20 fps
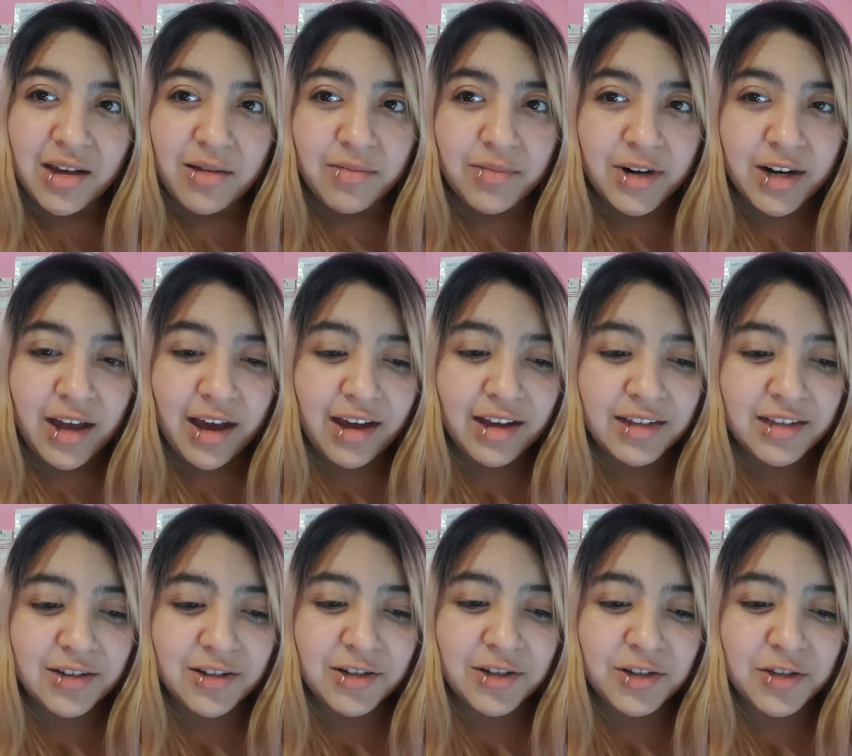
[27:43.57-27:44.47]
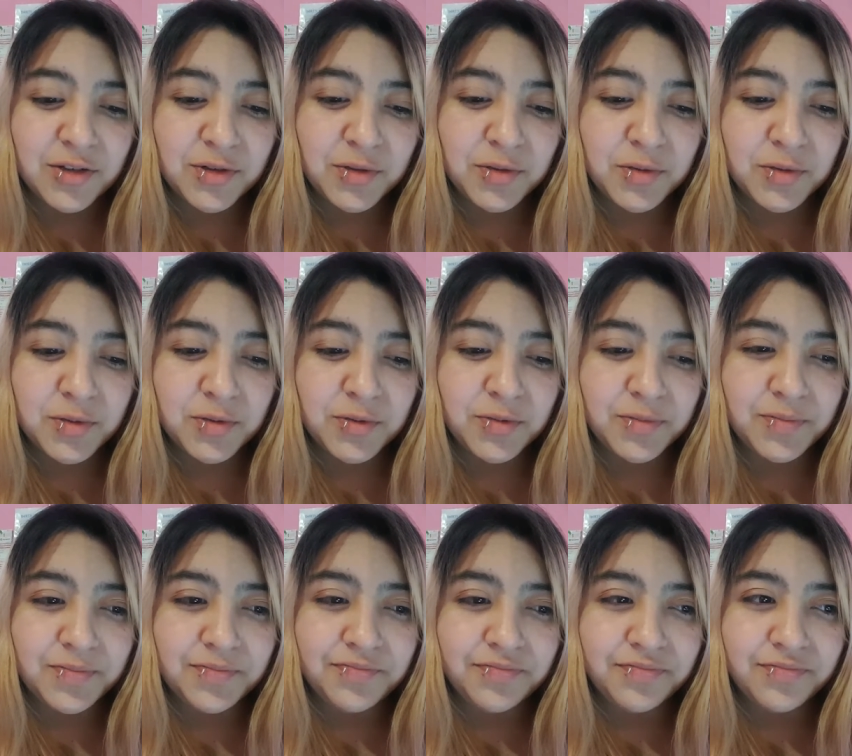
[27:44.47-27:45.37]
but I started to
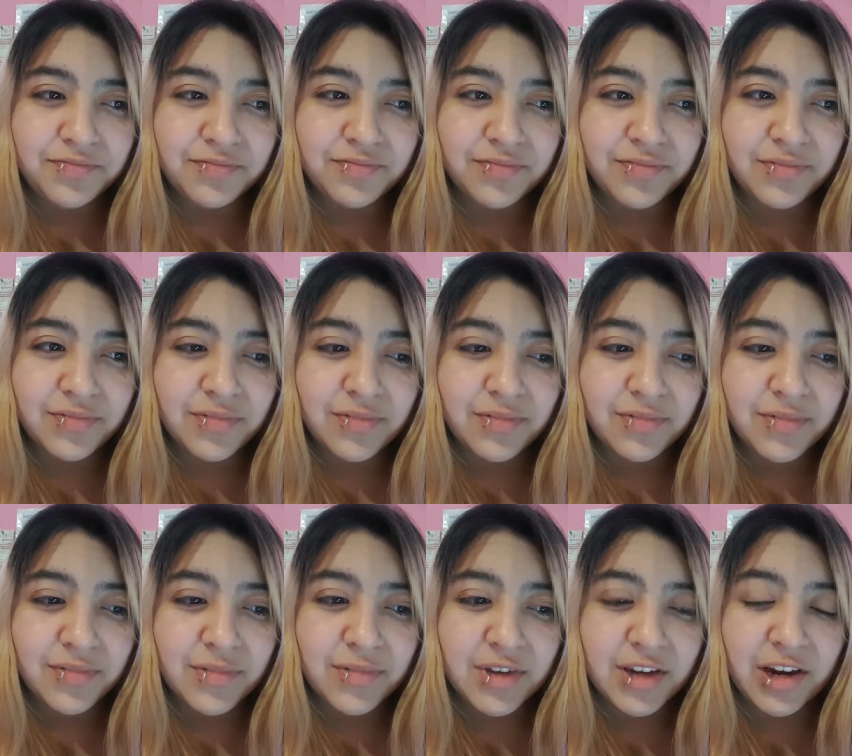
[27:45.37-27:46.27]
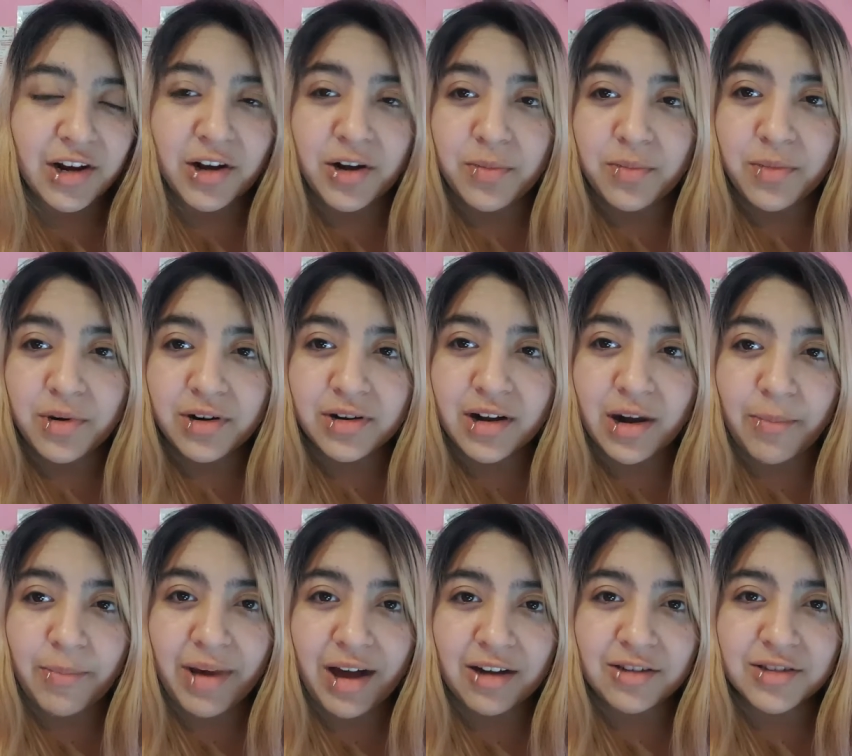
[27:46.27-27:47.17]
care more
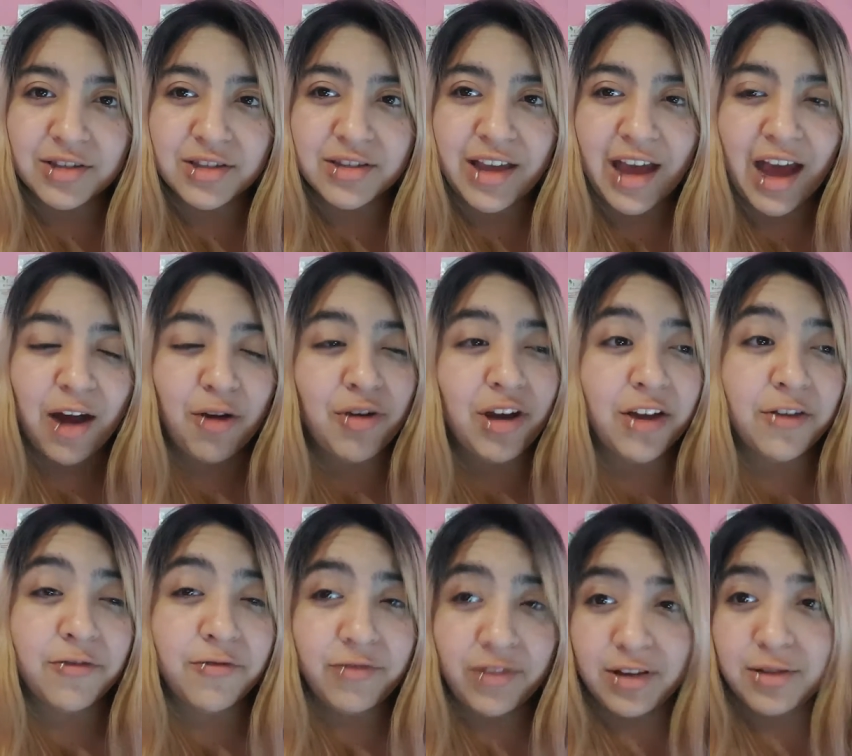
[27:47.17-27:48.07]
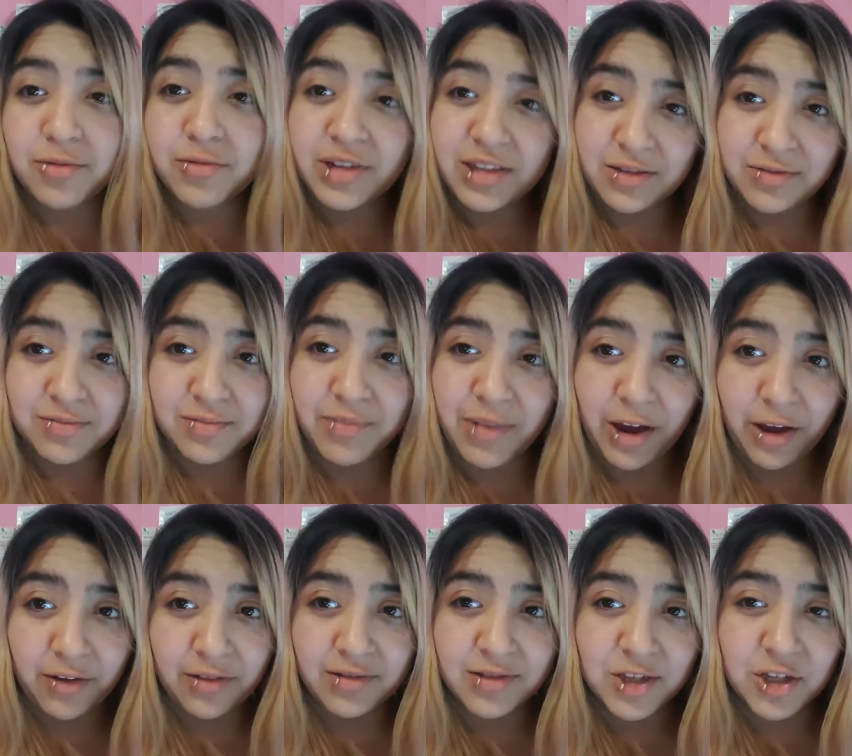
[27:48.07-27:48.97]
about how I feel with
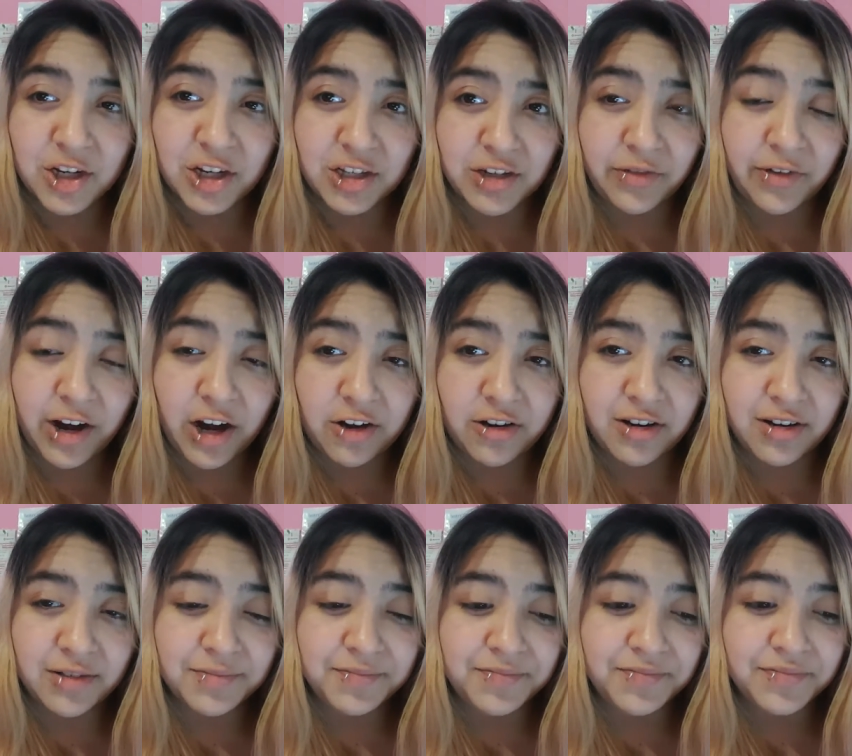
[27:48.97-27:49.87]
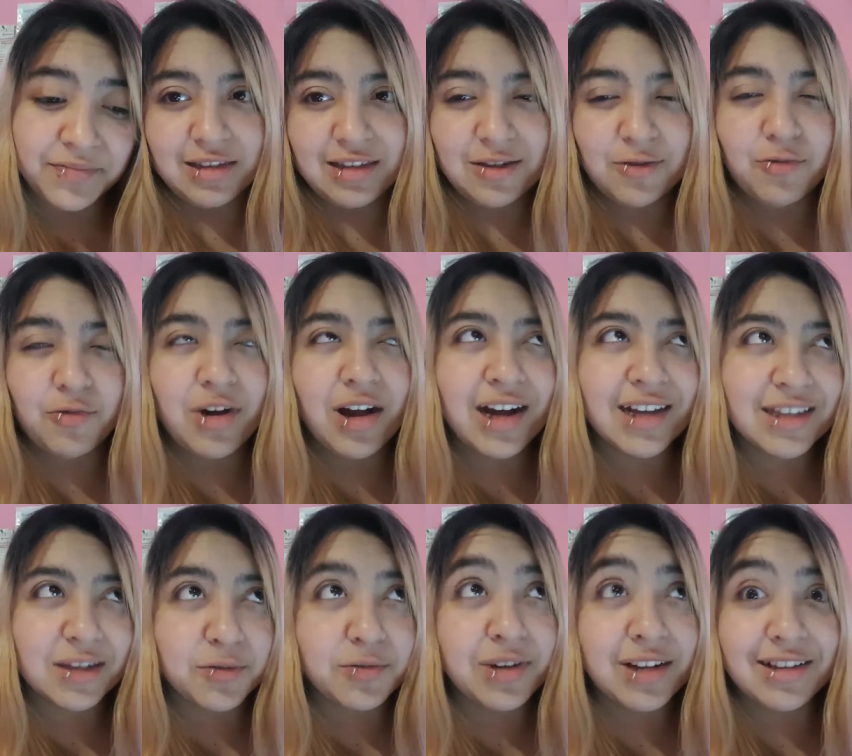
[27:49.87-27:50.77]
my change of hair
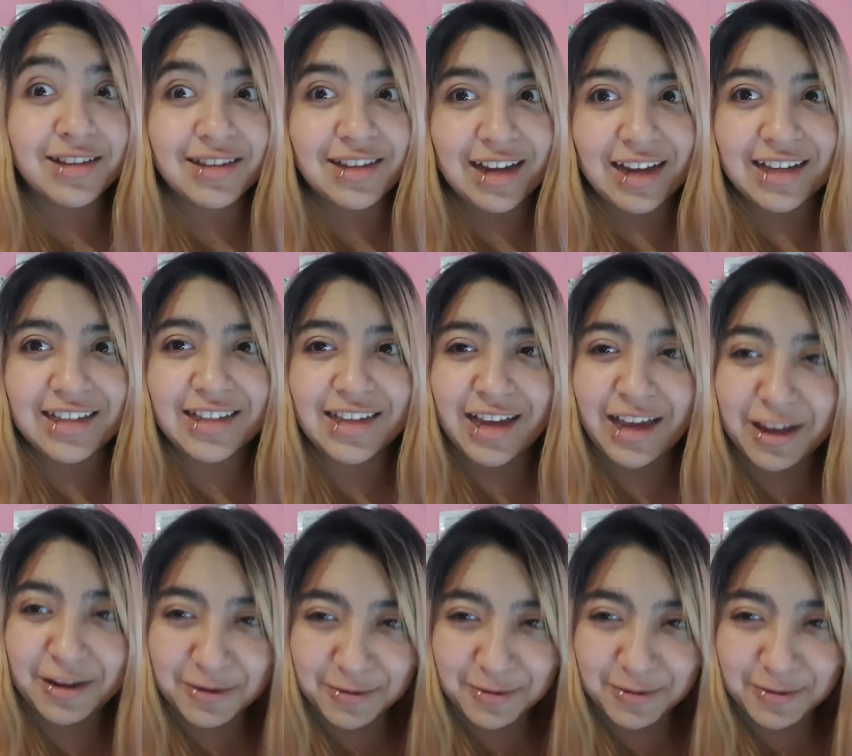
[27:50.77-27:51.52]
what will they say